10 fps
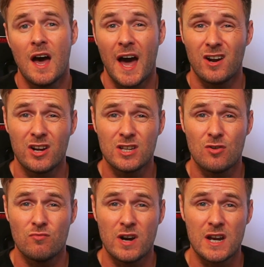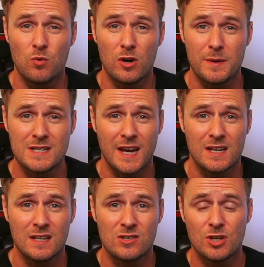and I don't really want to be
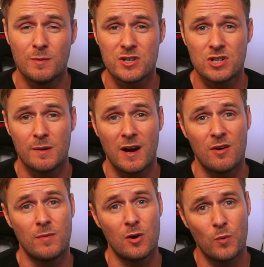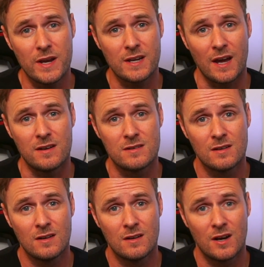taking too much time out of my weekend,
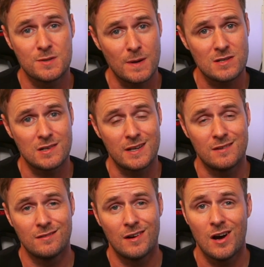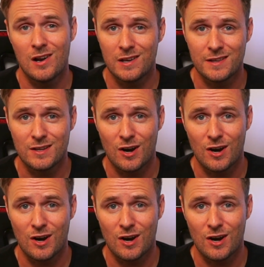especially early in the